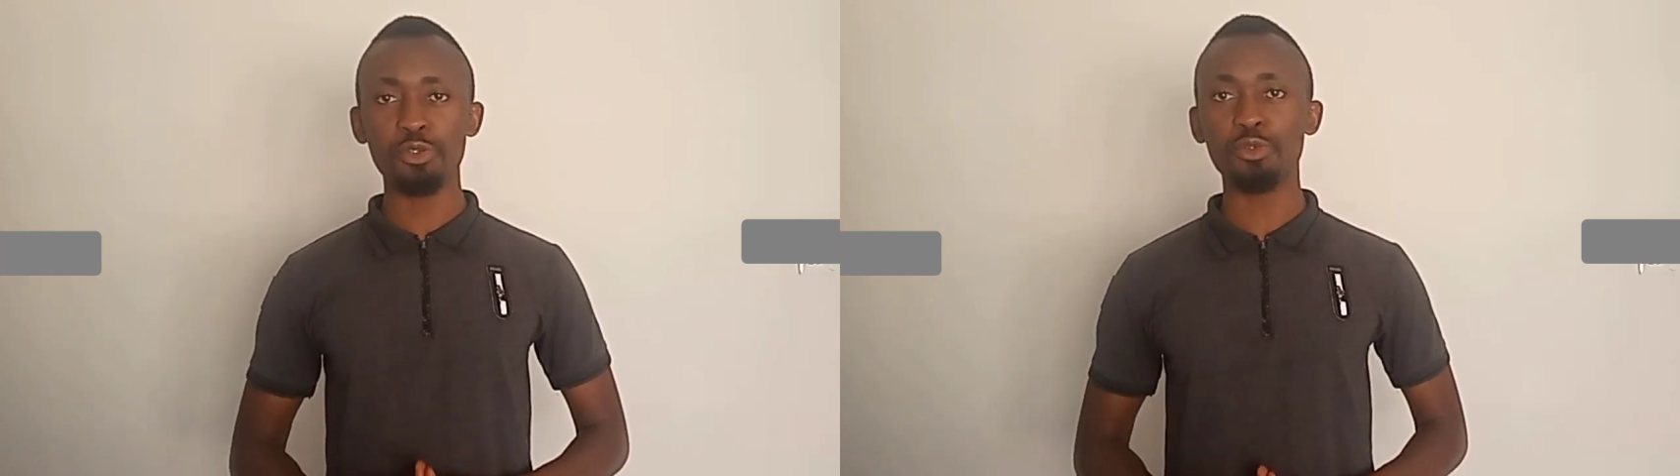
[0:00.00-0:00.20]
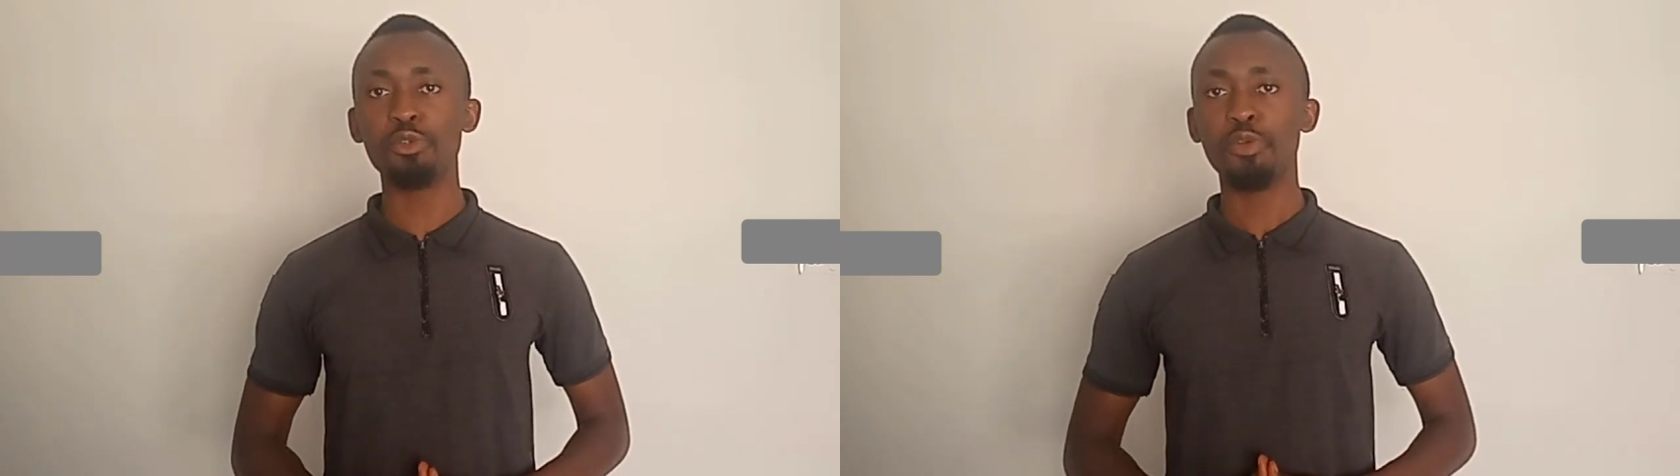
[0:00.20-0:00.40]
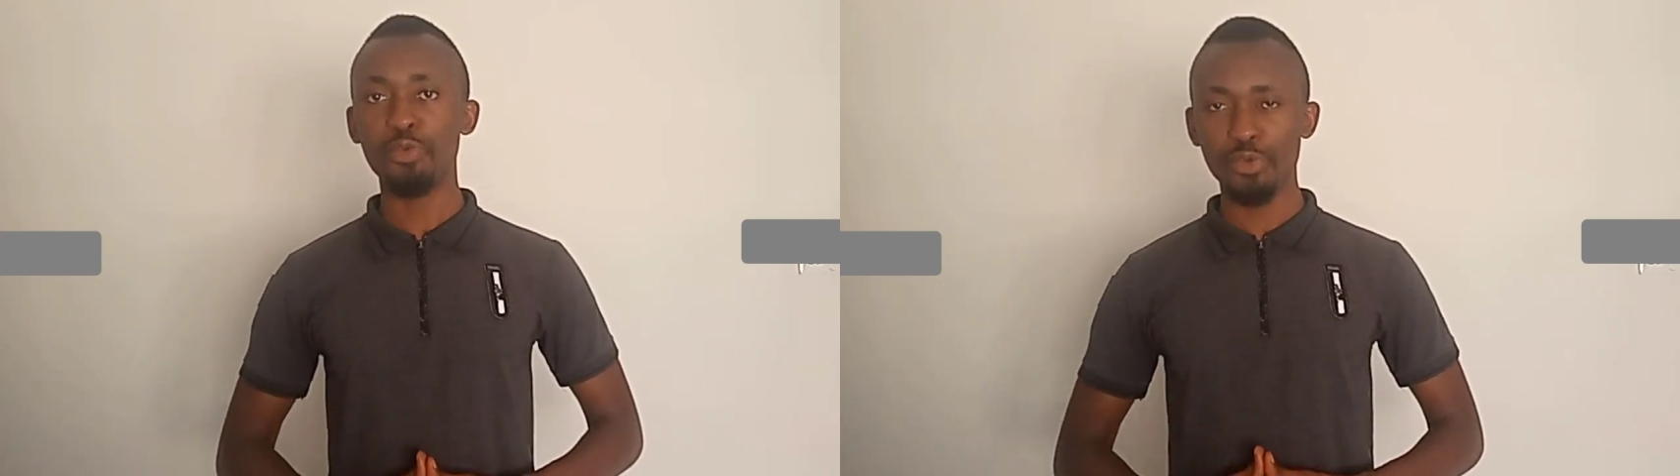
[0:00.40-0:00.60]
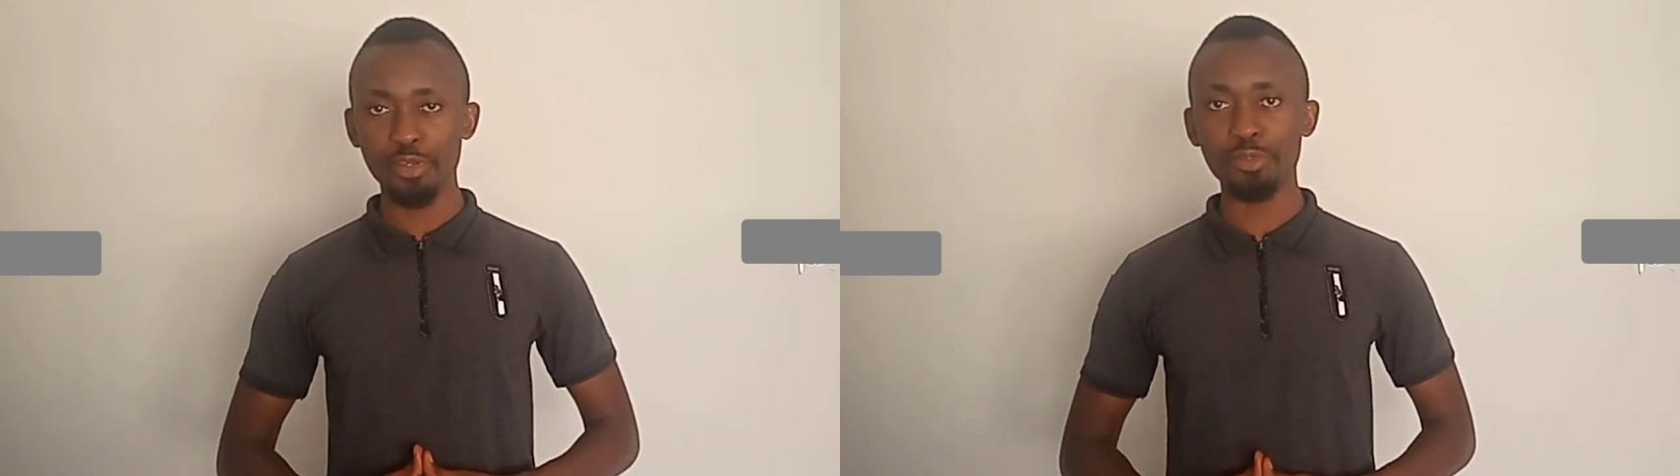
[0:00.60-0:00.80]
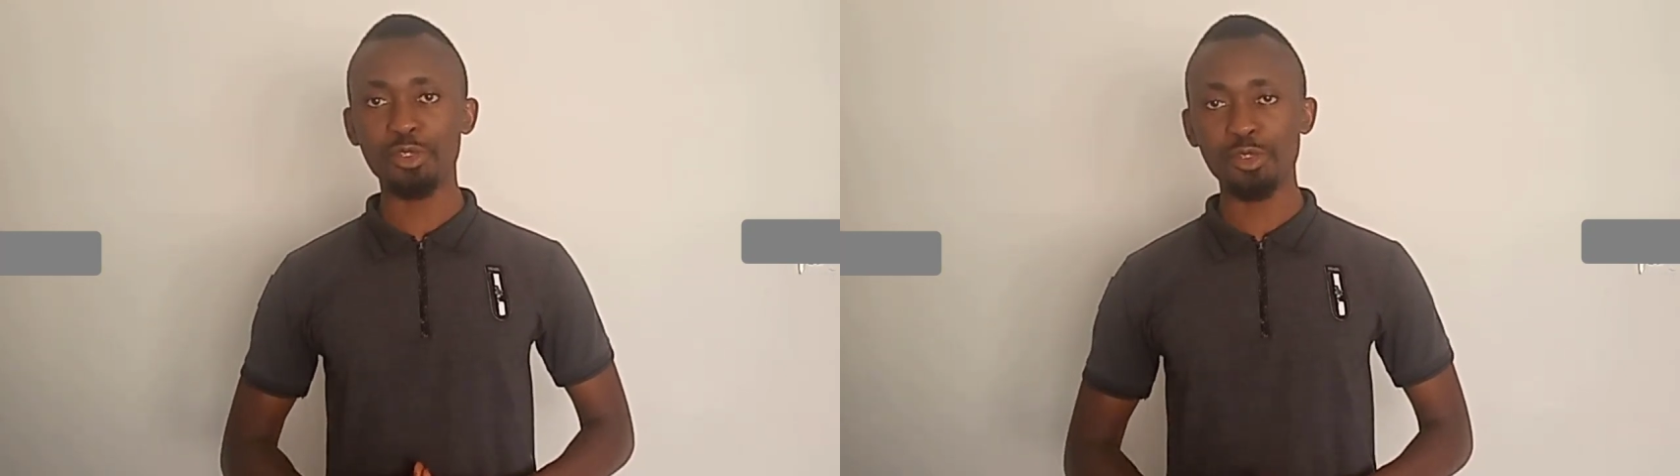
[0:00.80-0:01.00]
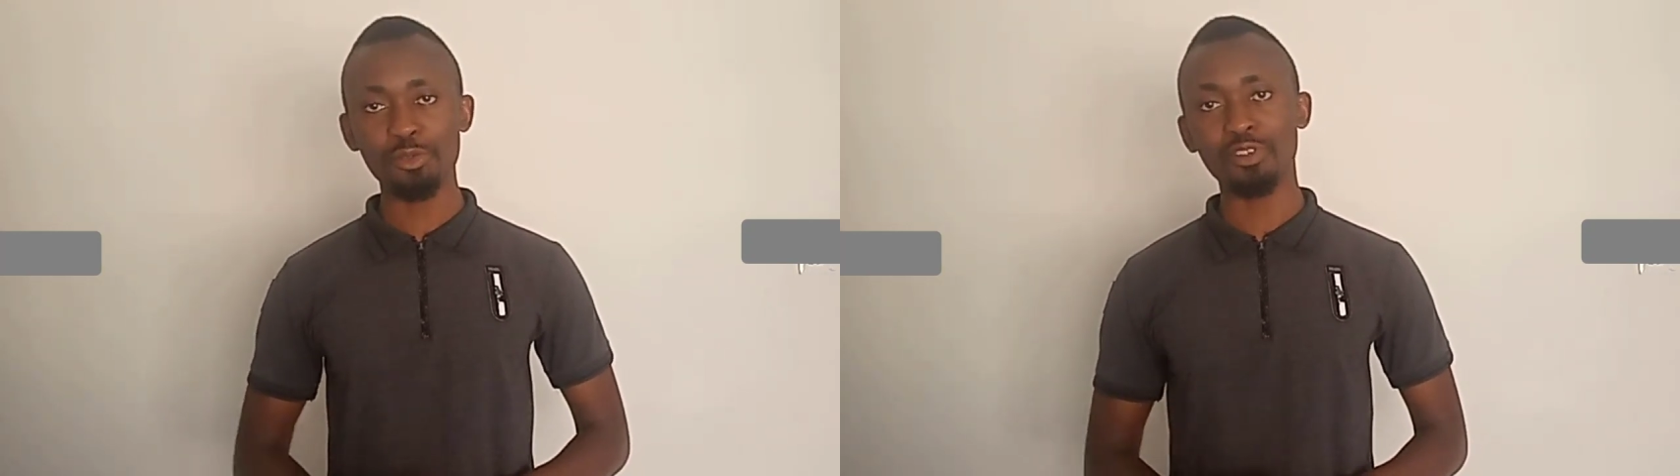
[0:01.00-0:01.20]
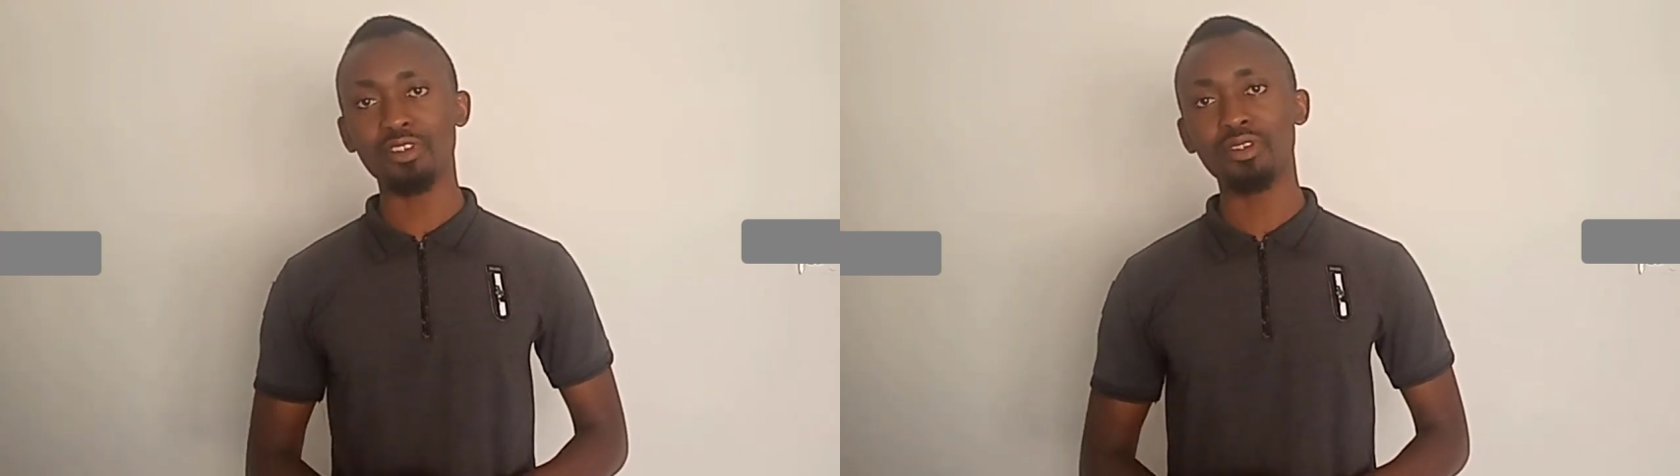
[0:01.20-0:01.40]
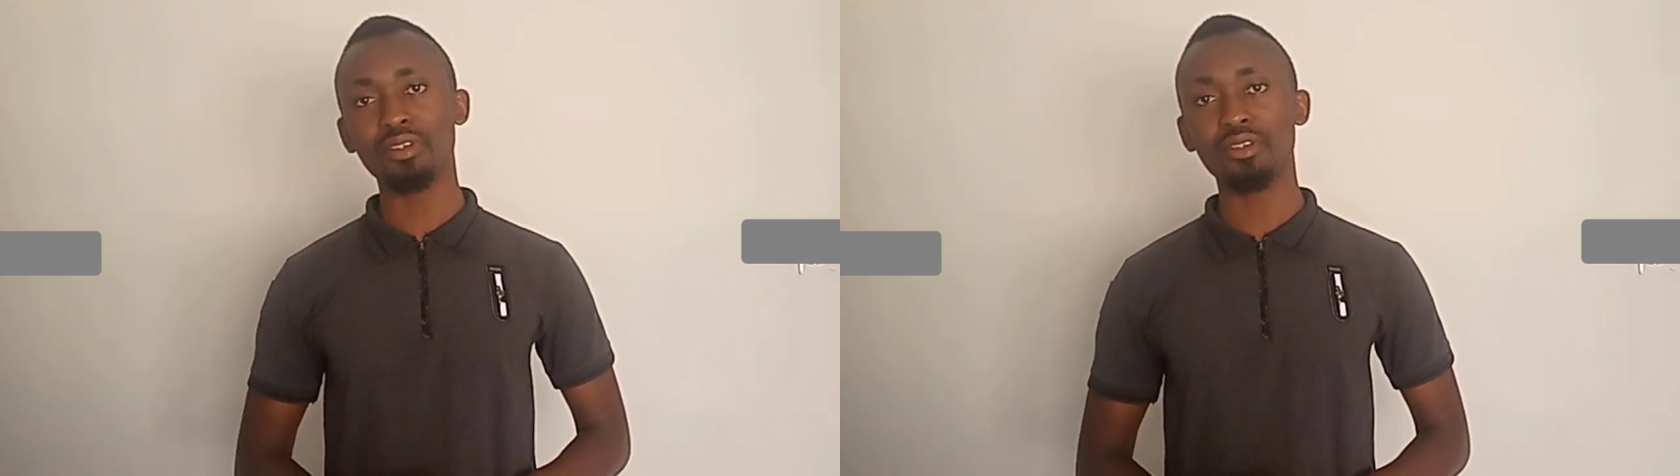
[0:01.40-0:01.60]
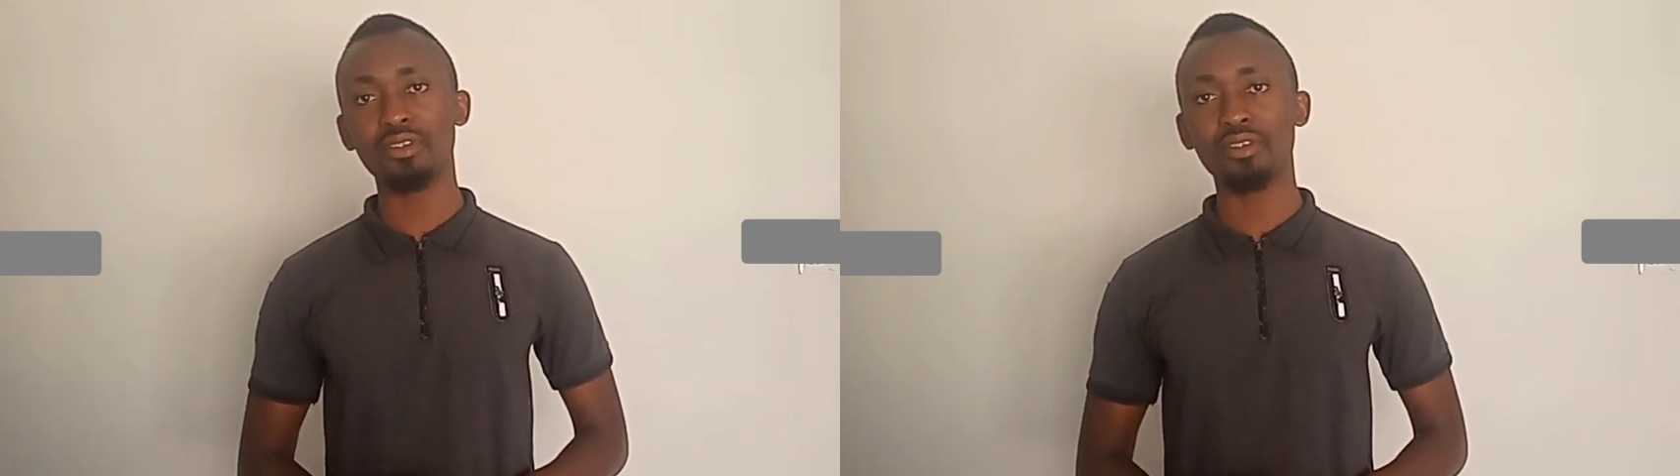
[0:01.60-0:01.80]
you real soon.